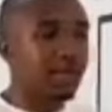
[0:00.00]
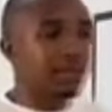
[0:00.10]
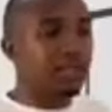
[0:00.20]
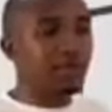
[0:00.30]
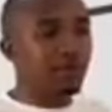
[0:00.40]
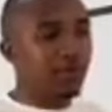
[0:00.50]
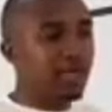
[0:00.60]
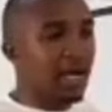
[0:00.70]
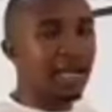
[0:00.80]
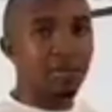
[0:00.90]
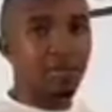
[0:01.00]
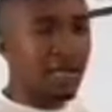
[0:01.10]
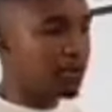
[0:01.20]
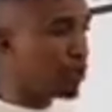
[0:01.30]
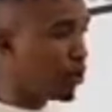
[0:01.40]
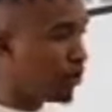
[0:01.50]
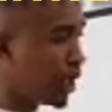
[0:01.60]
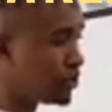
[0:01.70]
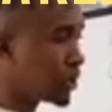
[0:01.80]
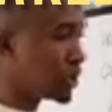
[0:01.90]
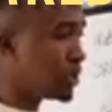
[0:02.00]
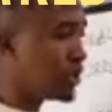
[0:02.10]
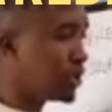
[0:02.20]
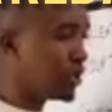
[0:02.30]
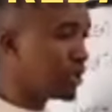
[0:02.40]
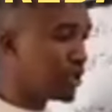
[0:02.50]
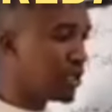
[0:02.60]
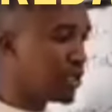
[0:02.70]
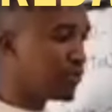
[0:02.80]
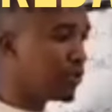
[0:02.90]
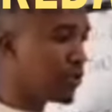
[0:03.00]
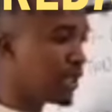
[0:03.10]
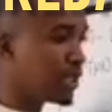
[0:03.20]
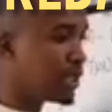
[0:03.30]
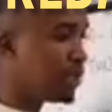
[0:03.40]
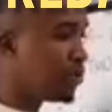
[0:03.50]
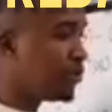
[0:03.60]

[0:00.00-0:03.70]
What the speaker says: This voter has many problems. This voter, some of